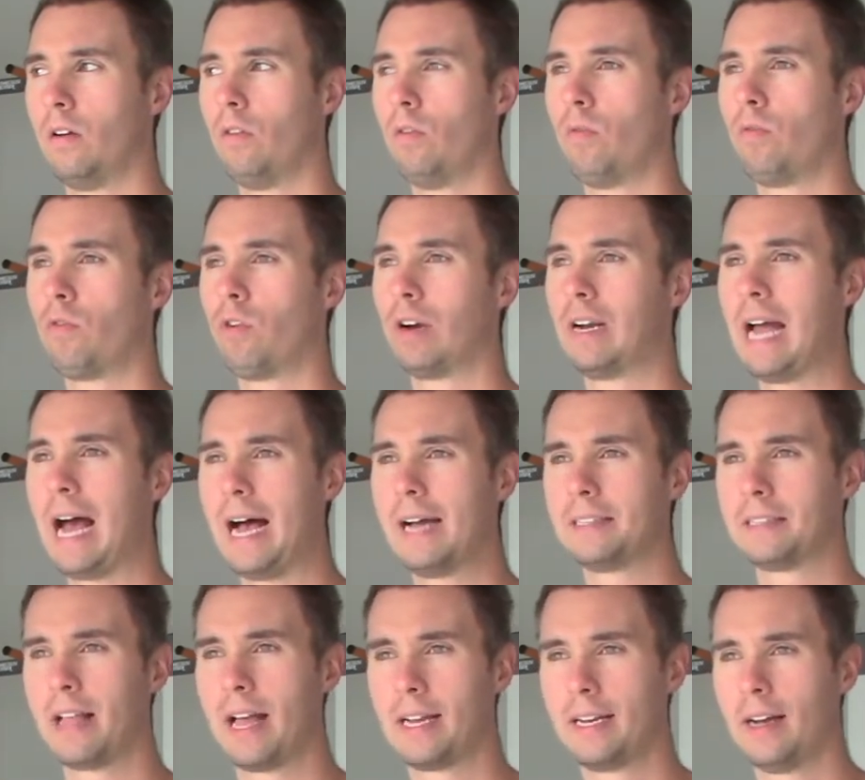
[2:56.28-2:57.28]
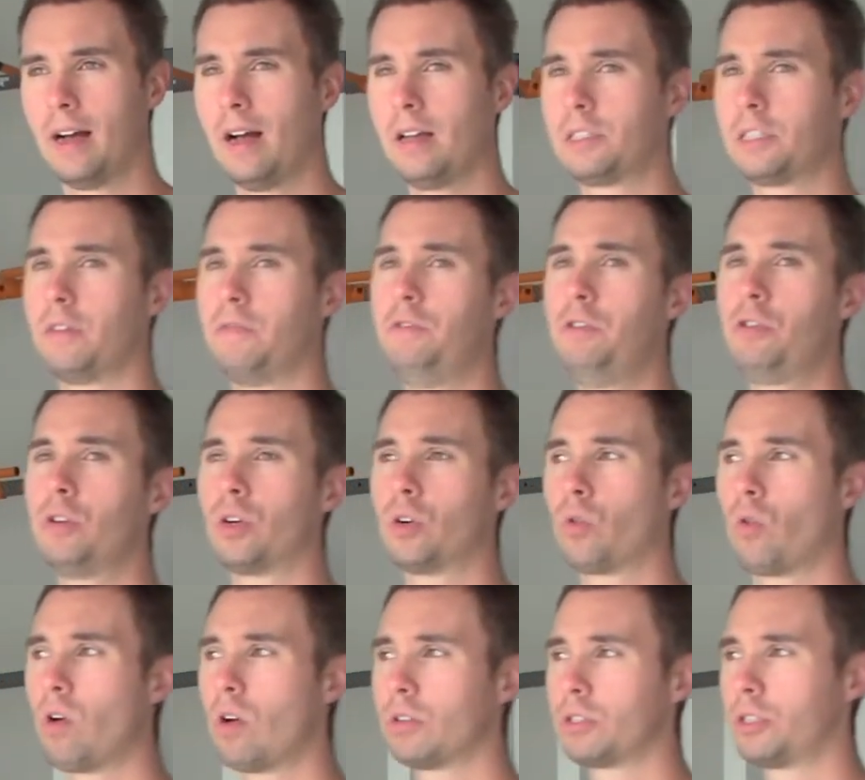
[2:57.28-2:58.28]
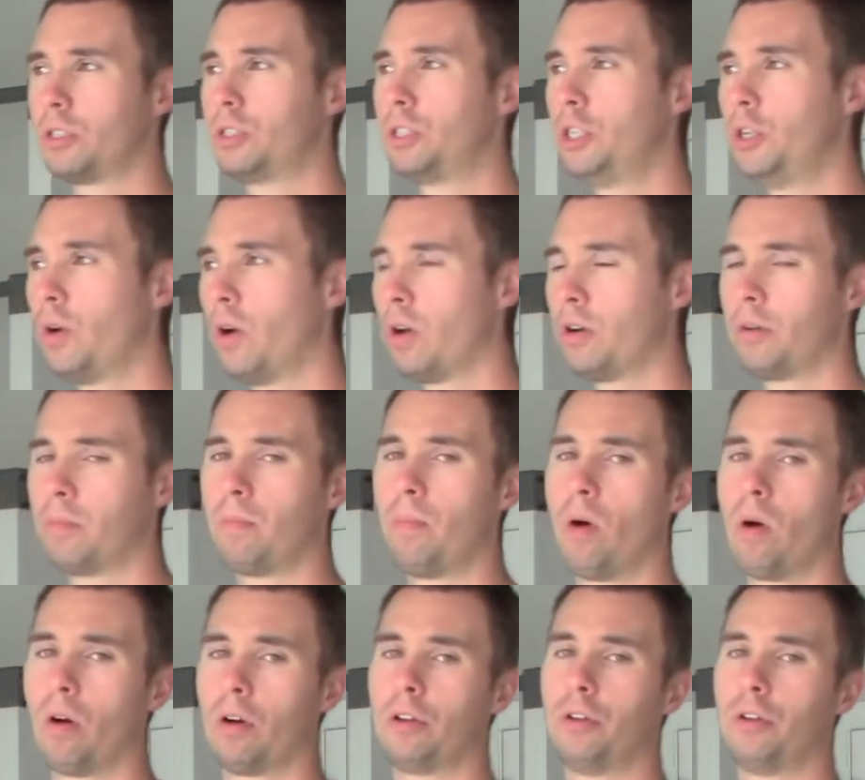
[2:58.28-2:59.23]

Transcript: for guys like us, if you can cross the 200 mark,